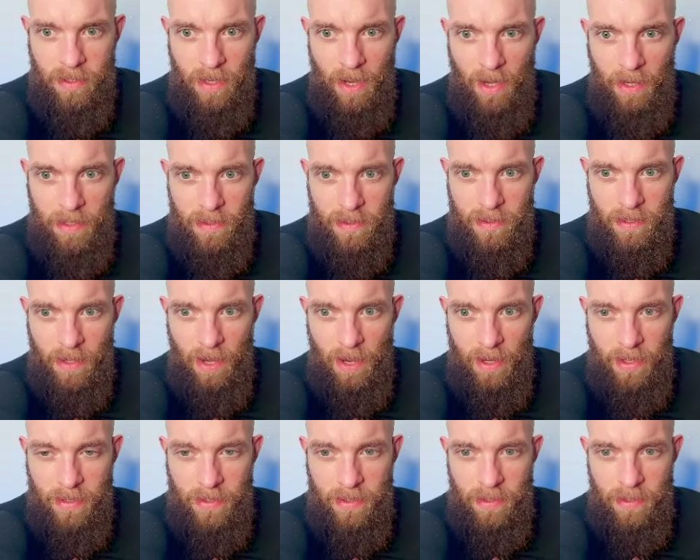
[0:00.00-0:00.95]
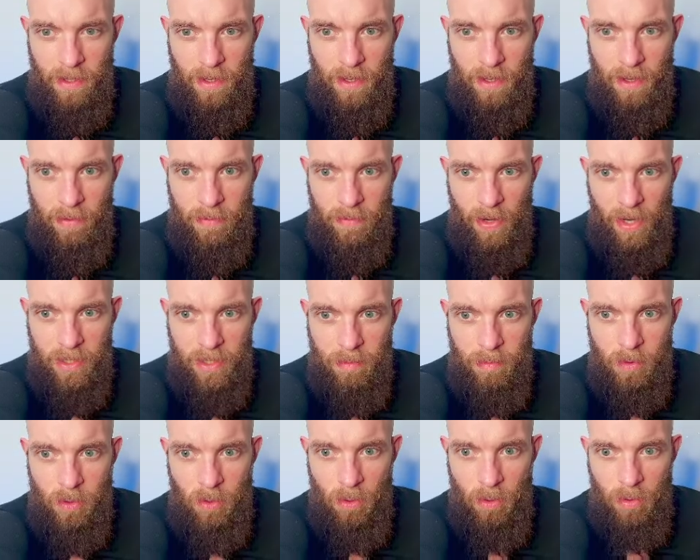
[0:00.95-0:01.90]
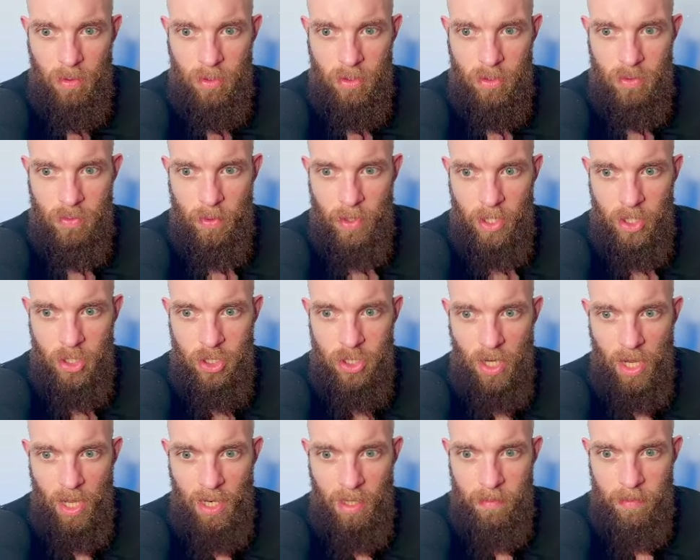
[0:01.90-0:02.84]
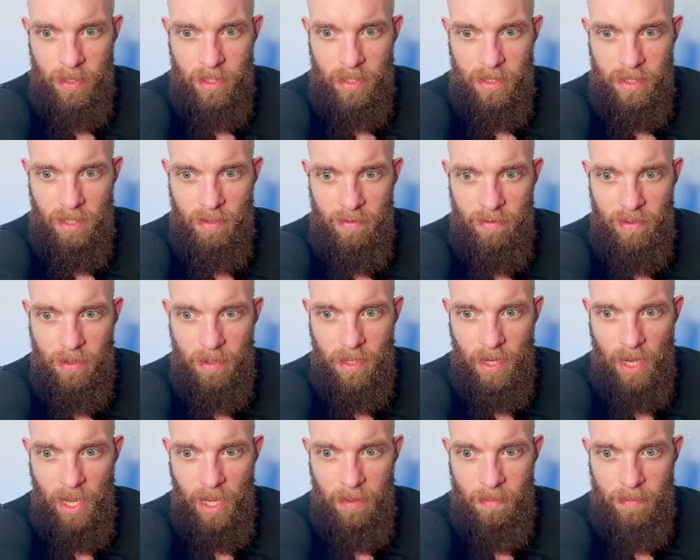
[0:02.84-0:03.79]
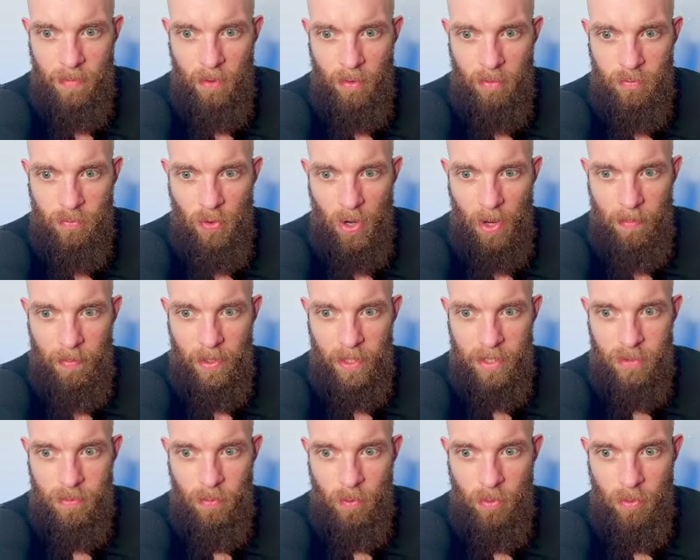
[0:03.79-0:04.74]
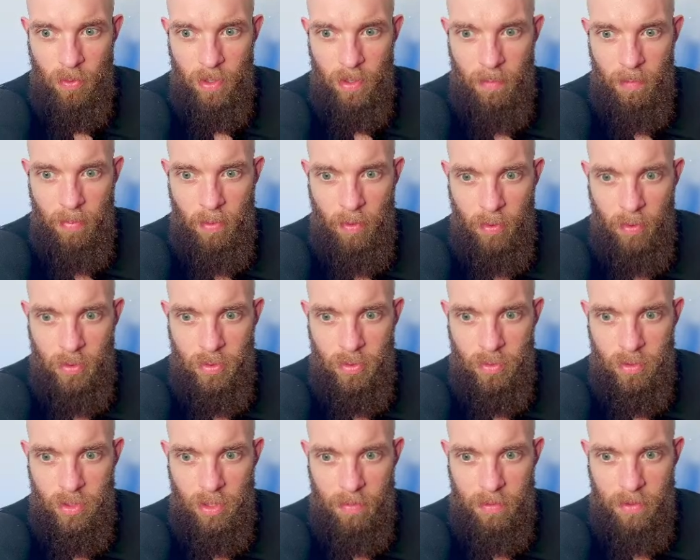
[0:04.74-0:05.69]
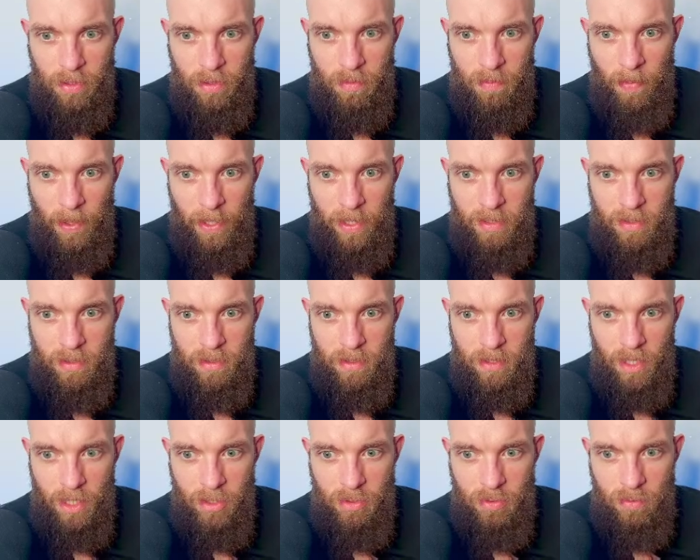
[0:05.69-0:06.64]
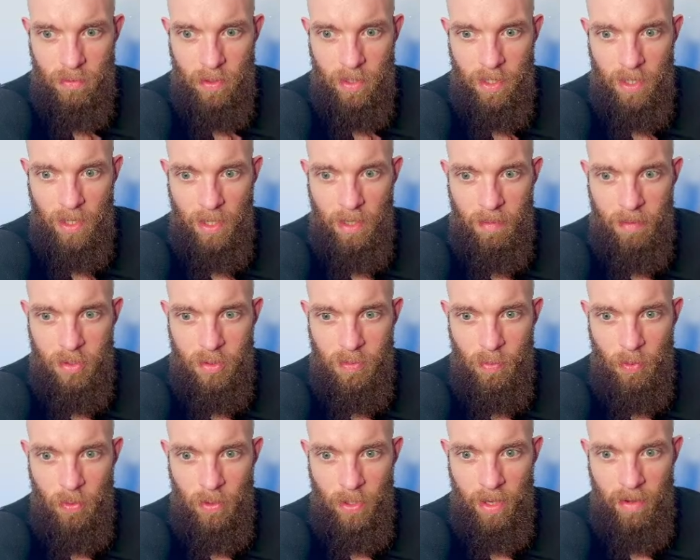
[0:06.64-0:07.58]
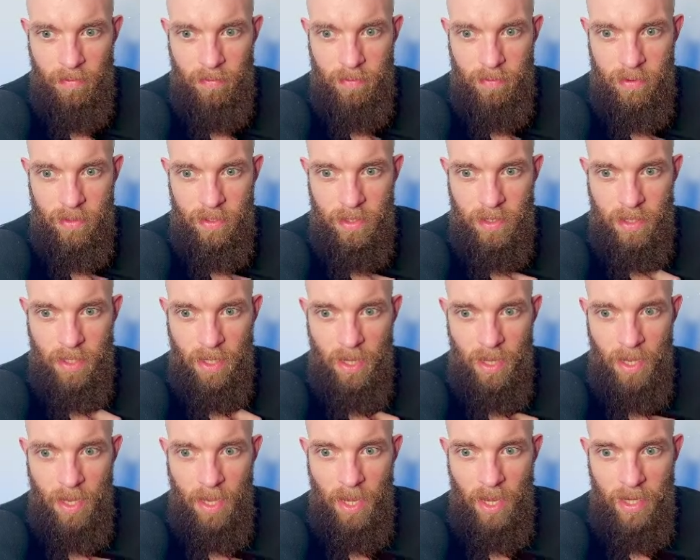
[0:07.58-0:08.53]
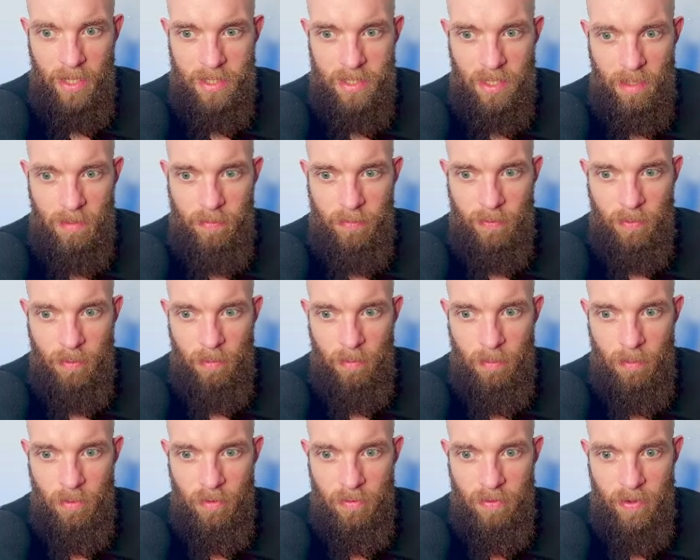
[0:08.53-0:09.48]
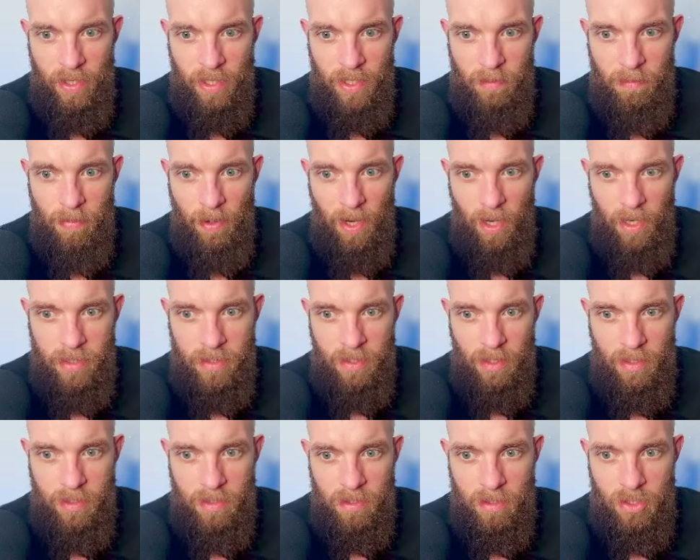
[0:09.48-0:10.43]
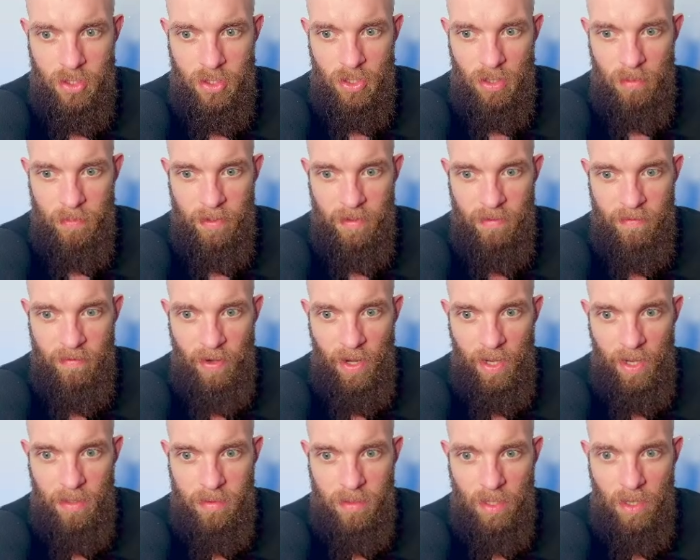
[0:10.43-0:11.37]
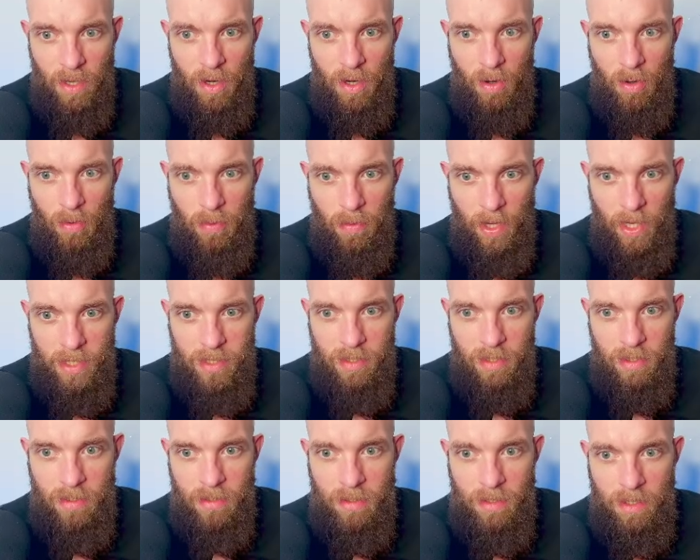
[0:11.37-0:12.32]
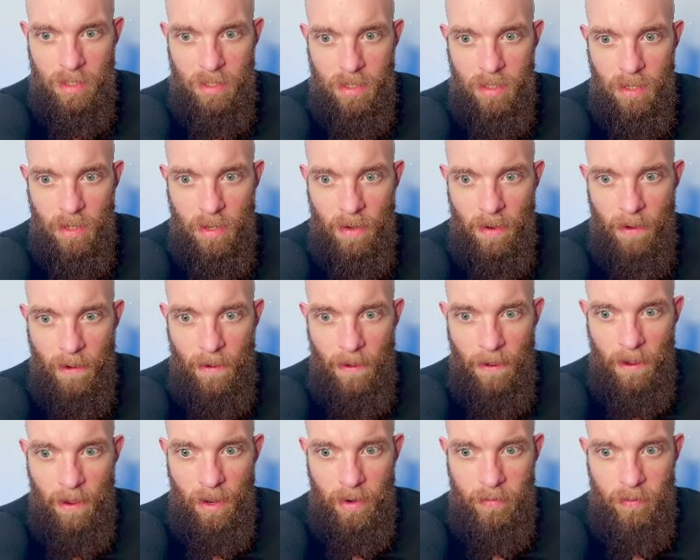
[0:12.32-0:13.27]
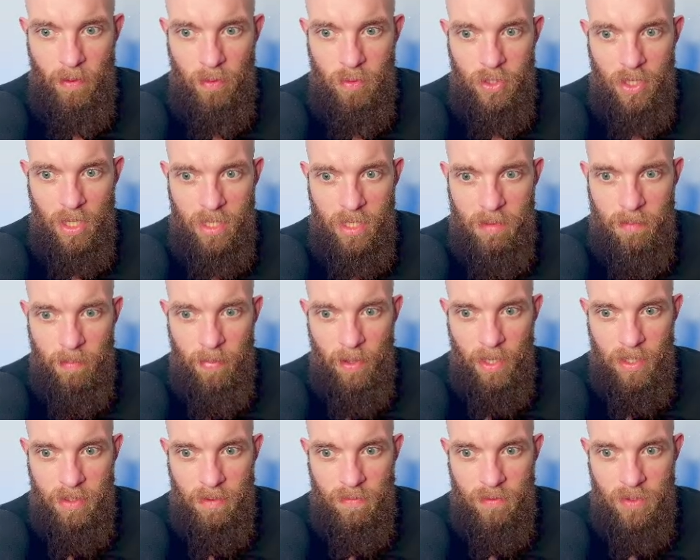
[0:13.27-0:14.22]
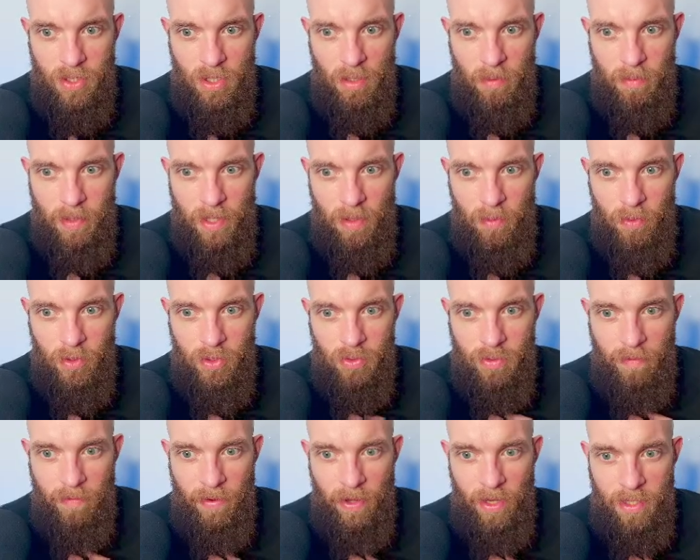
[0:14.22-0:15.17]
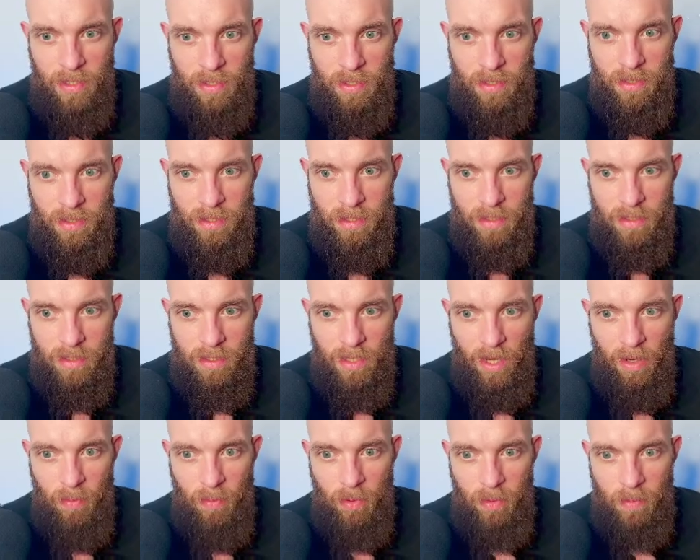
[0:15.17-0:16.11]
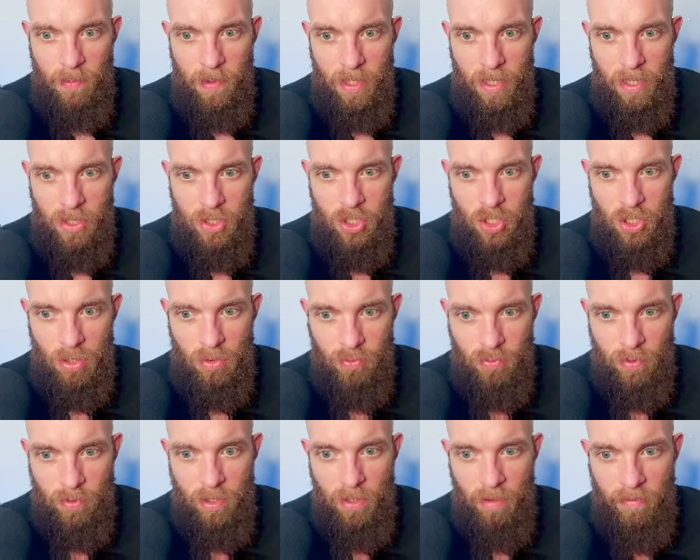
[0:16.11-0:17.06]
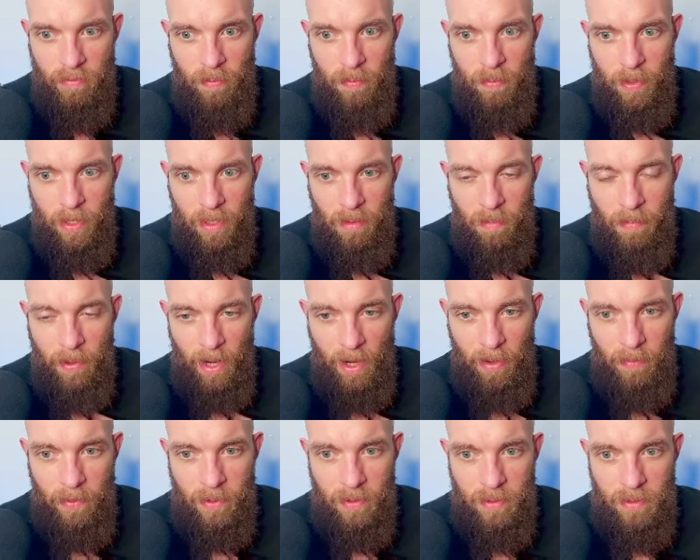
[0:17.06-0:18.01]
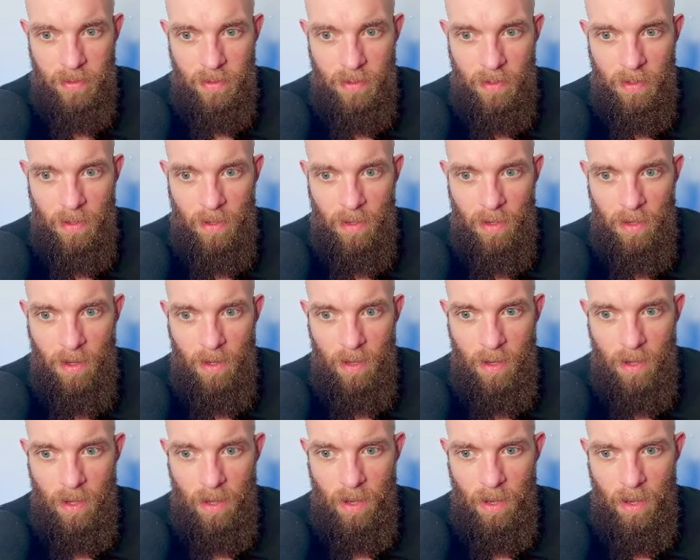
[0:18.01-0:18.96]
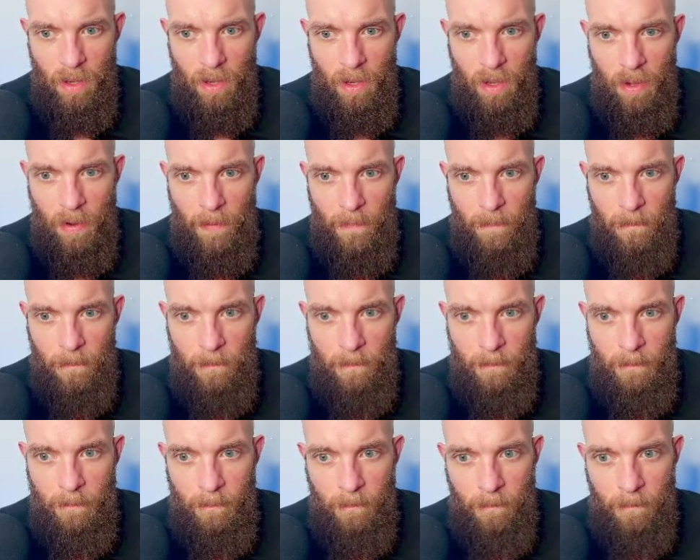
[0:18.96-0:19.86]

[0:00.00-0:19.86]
assign a random color to each element, give it a name, unwrap, export, import to Substance Painter, texture it, and export everything except for moving parts as a GLB file, or access the rotating parts of GLB with traverse, since they will be children of a bigger parent. Then